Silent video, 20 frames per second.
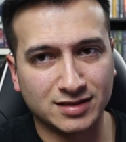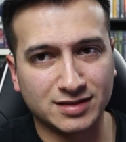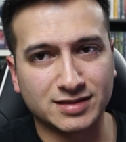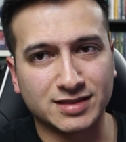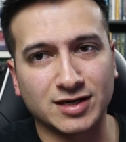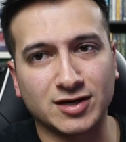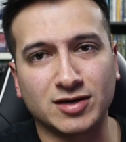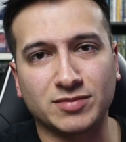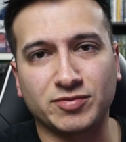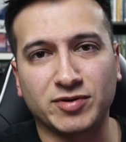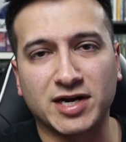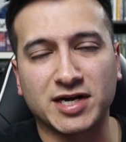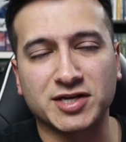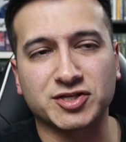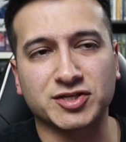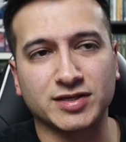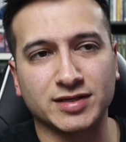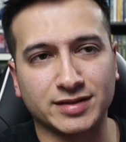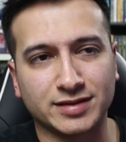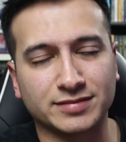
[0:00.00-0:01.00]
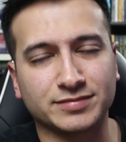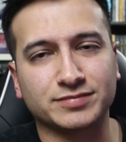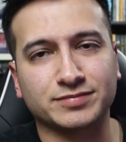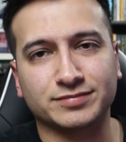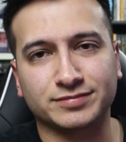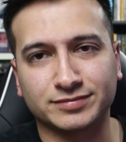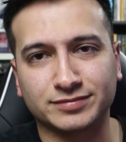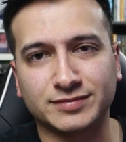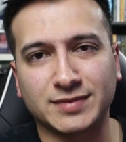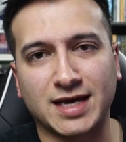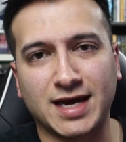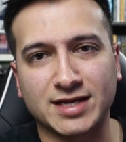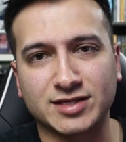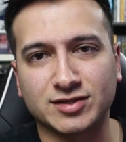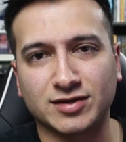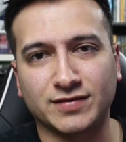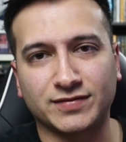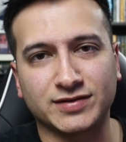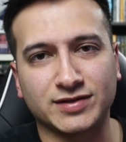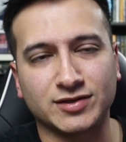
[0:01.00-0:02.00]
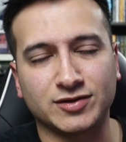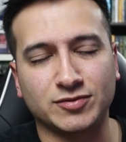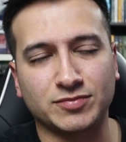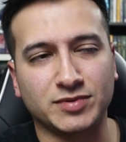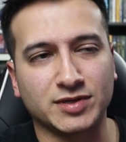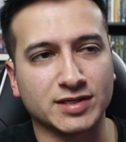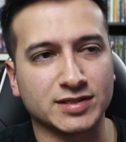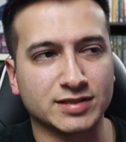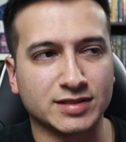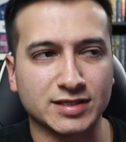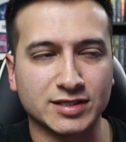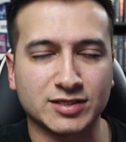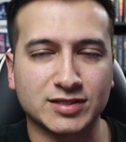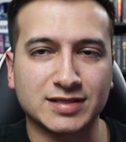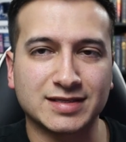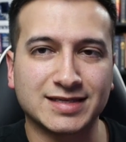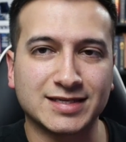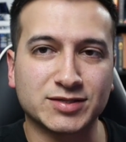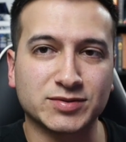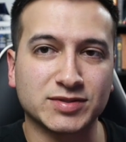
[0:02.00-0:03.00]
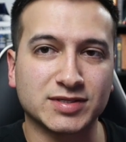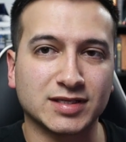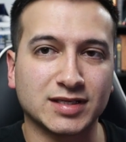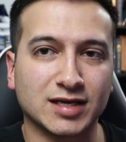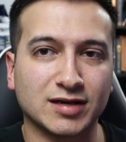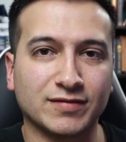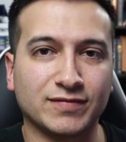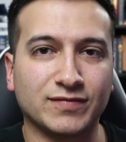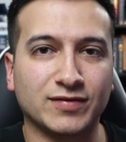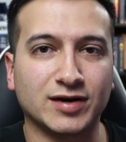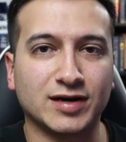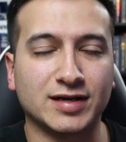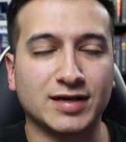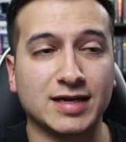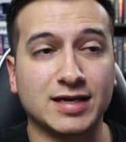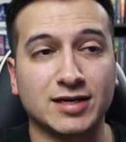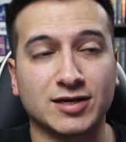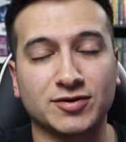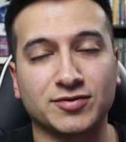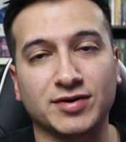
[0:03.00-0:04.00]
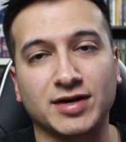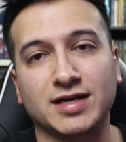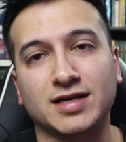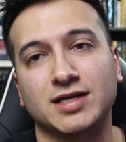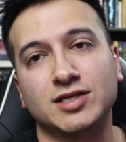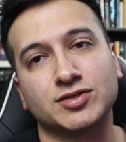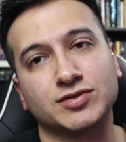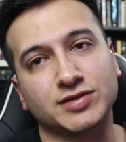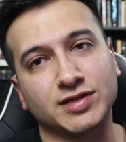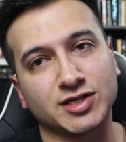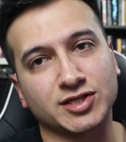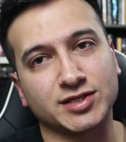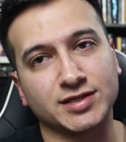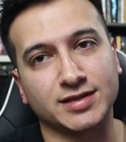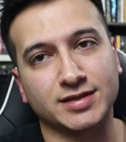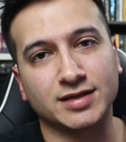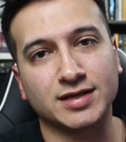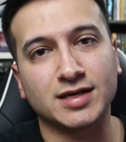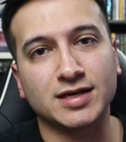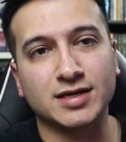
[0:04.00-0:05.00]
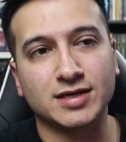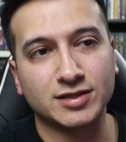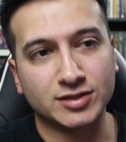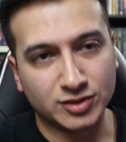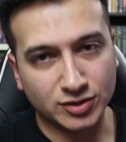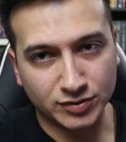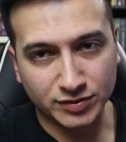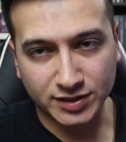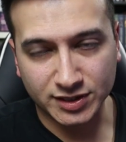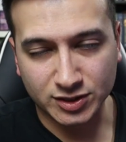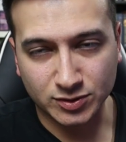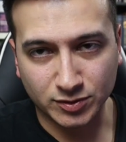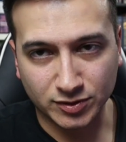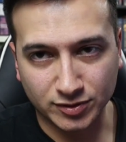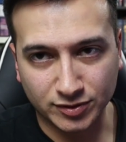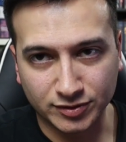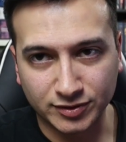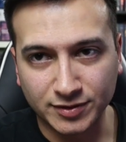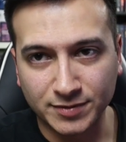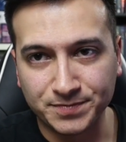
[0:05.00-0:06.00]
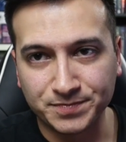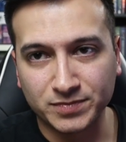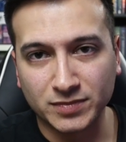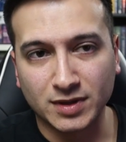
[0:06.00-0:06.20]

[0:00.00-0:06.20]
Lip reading: Terry Pratchett, hats off to you, because this was a lot of fun and a great introduction to Discworld.